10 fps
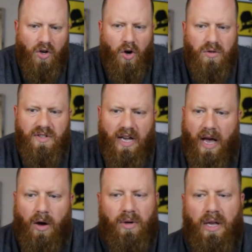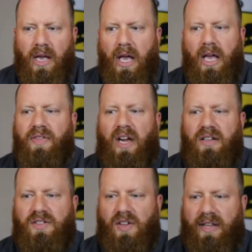goes down, and then
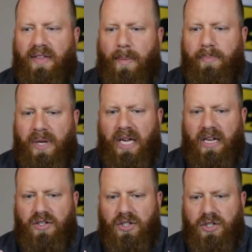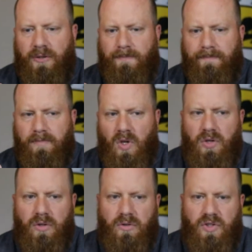it's like that peach,
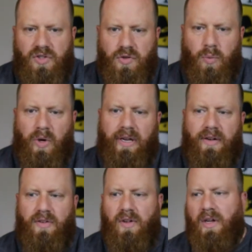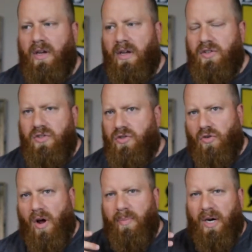sweet,
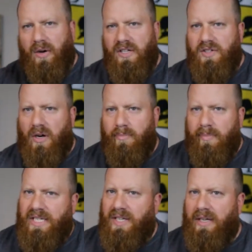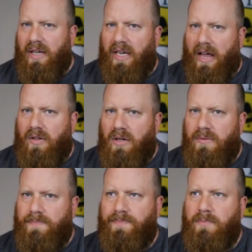strawberry start mixing together.